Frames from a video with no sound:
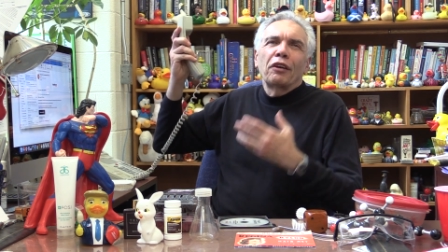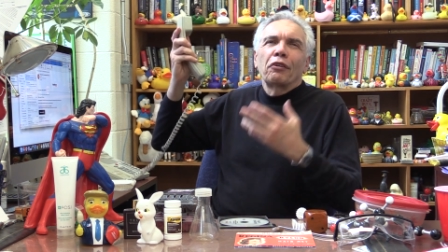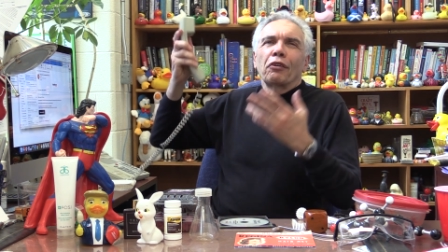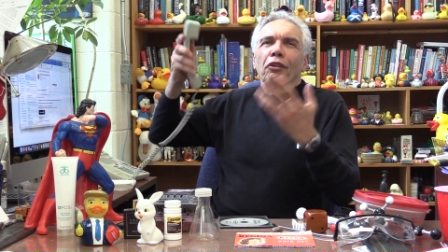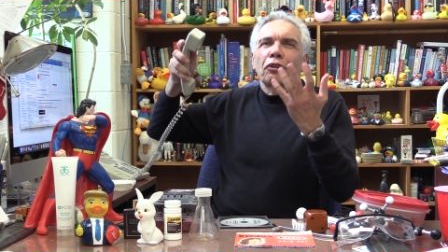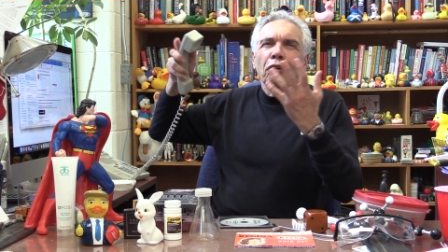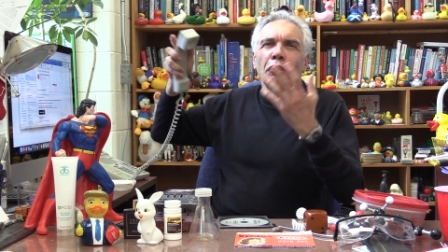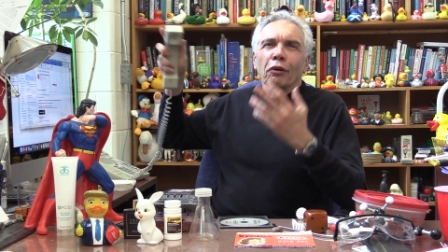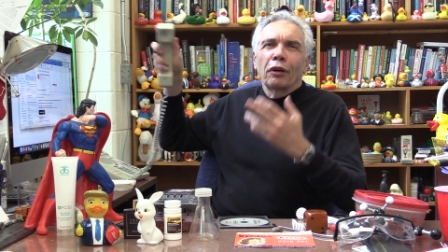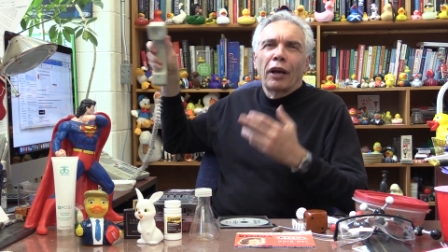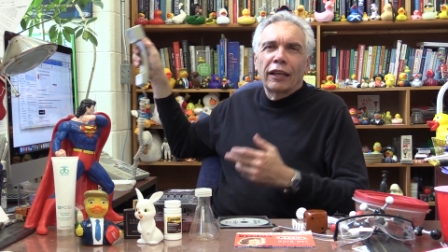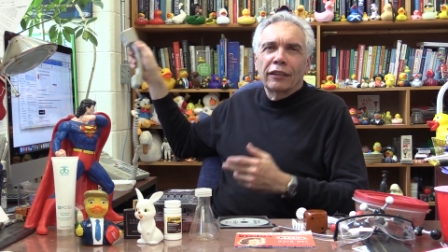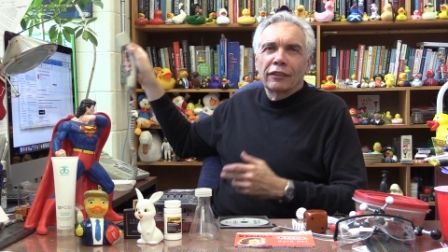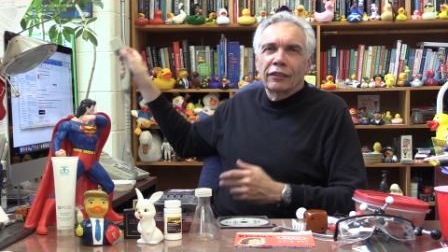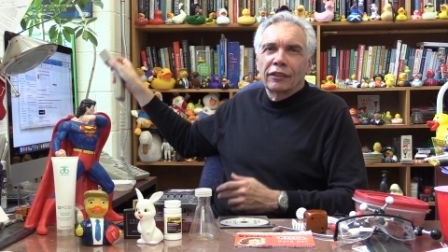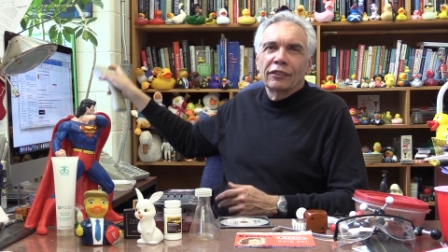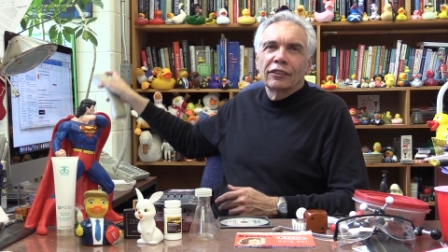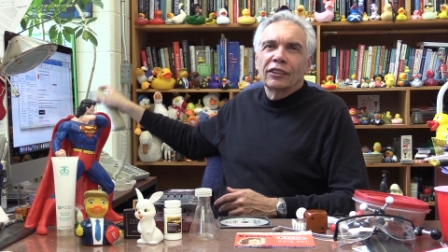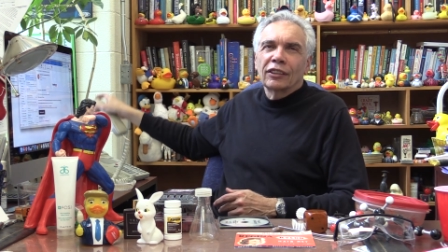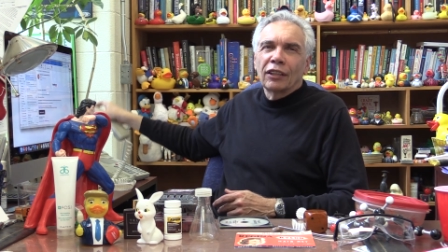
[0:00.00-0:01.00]
You throw it at
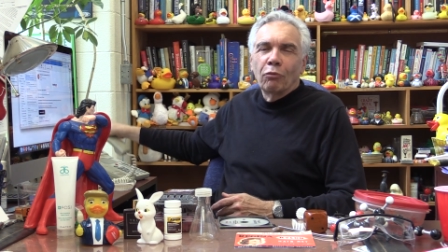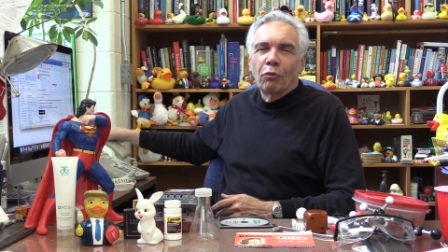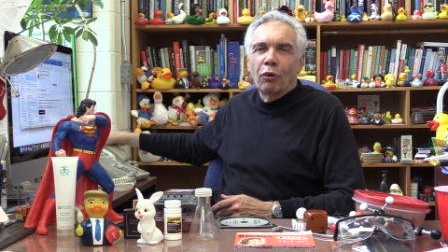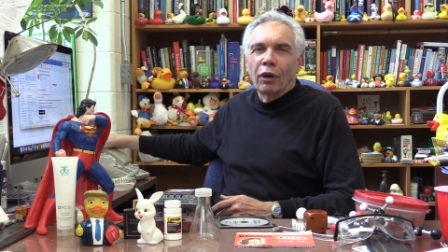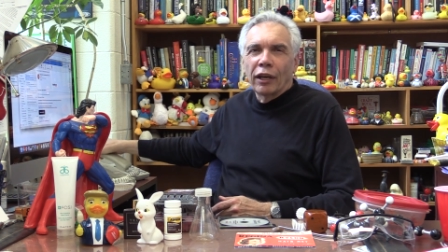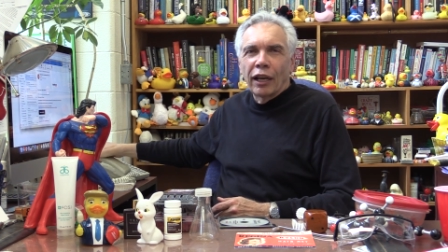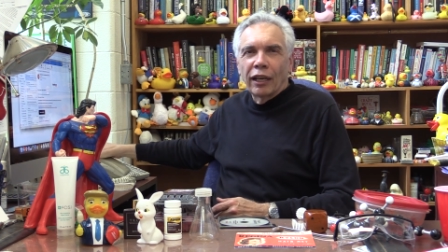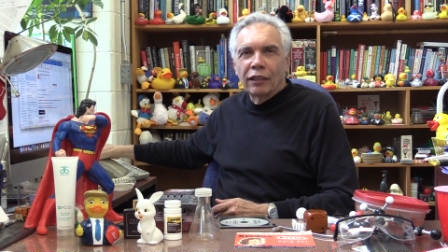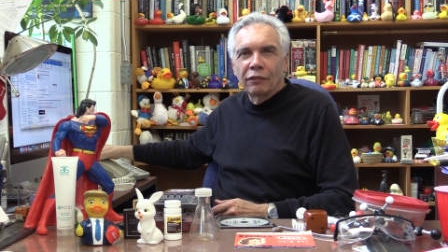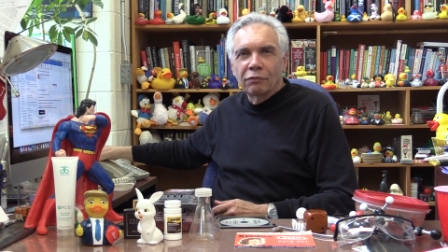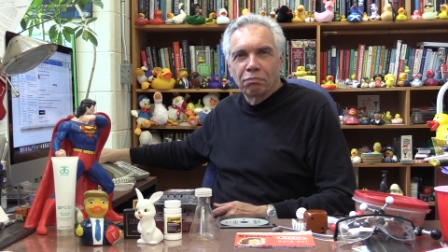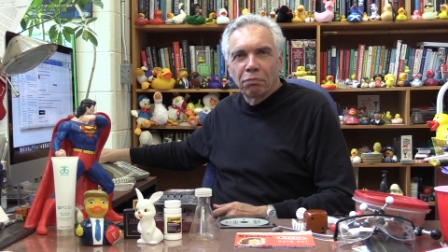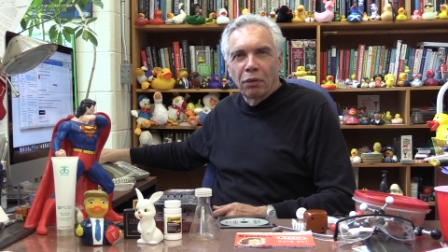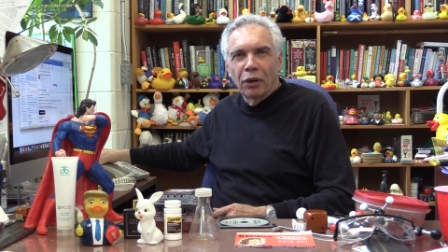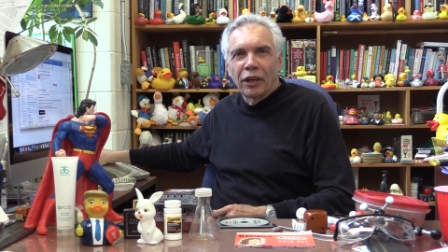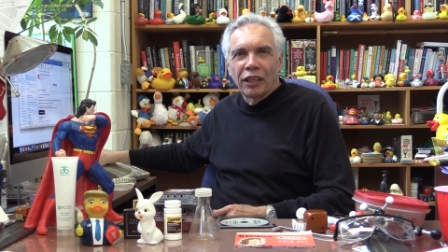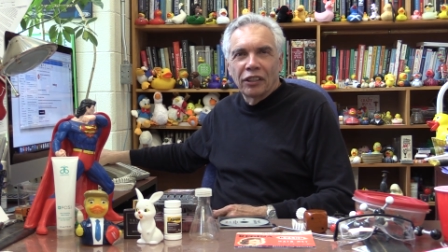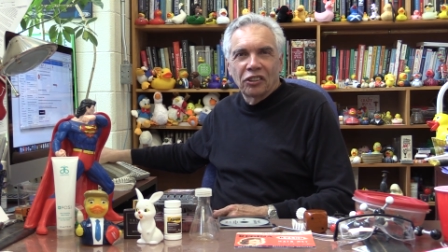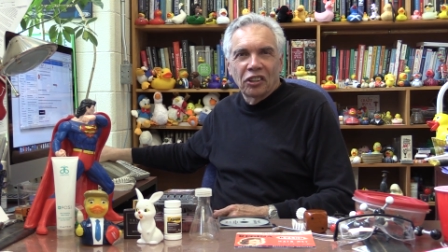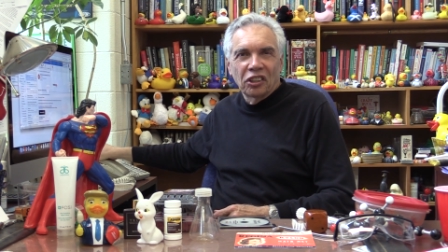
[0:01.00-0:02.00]
someone and
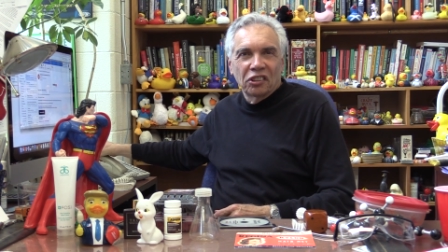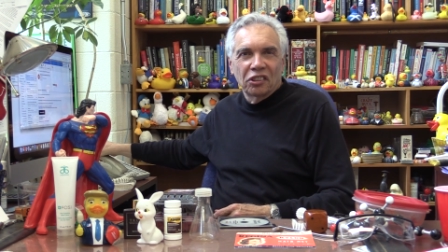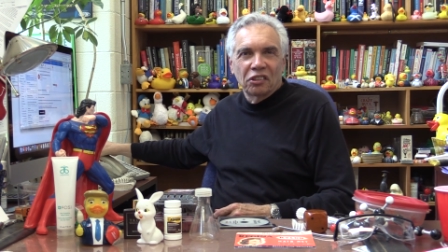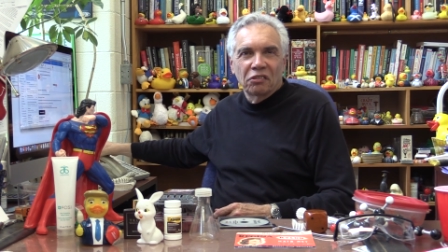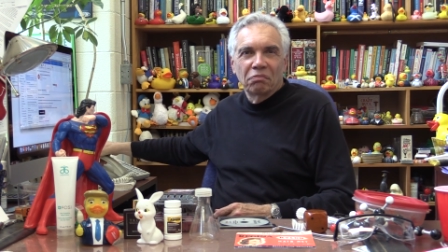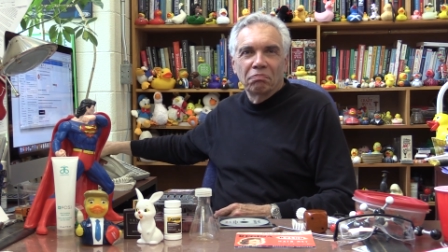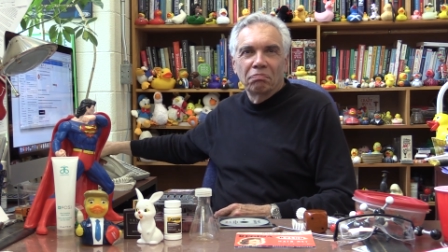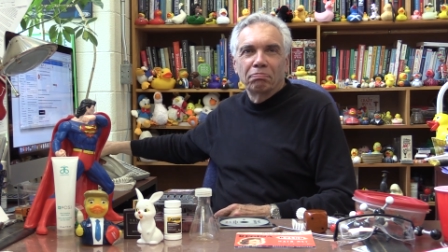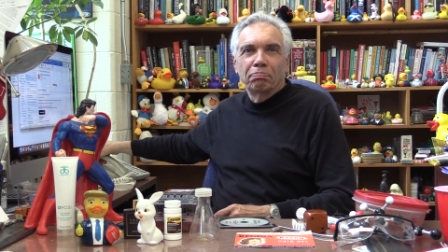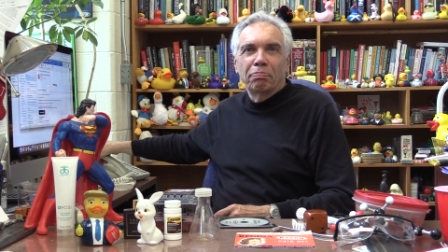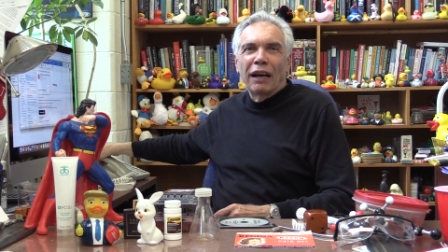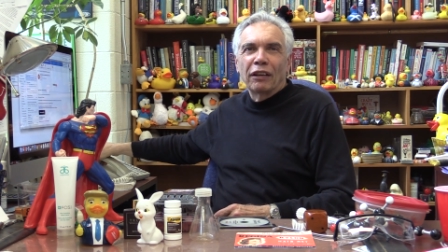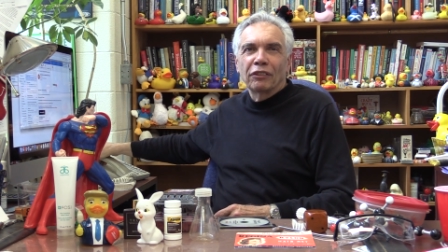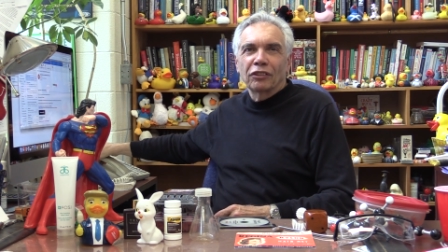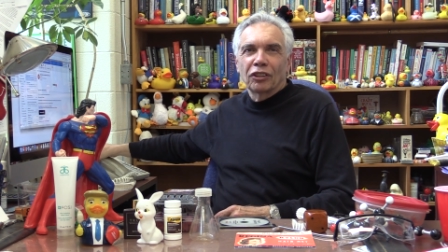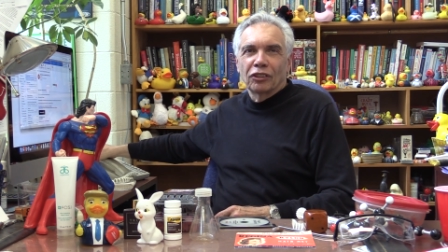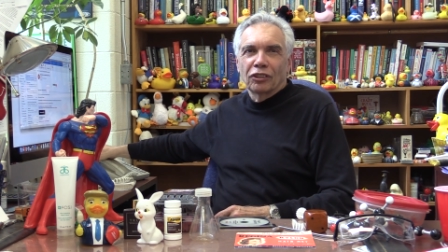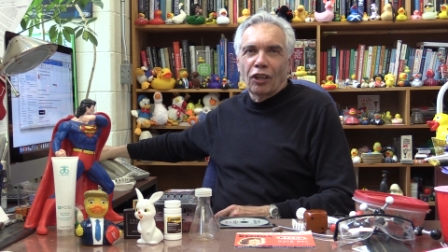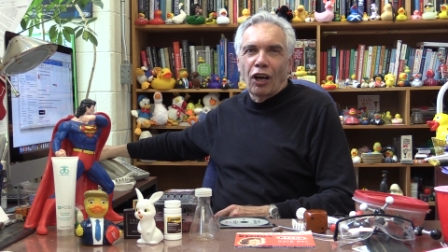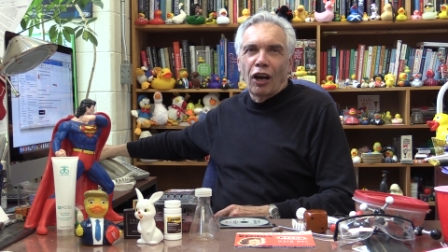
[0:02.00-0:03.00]
boy, it just
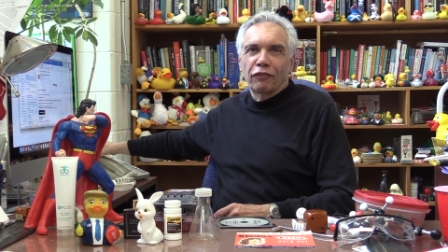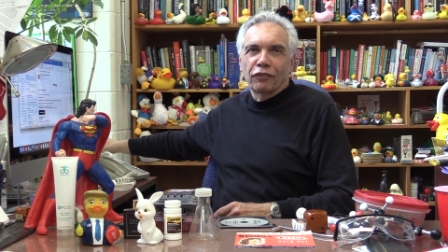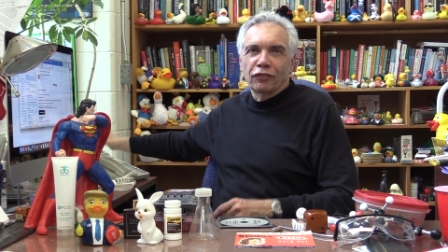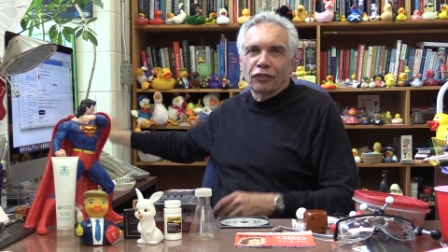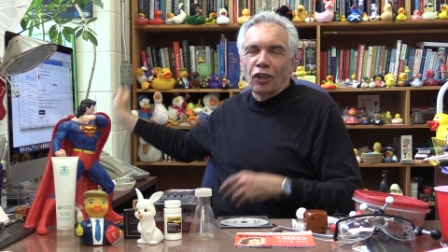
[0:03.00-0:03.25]
bounces off.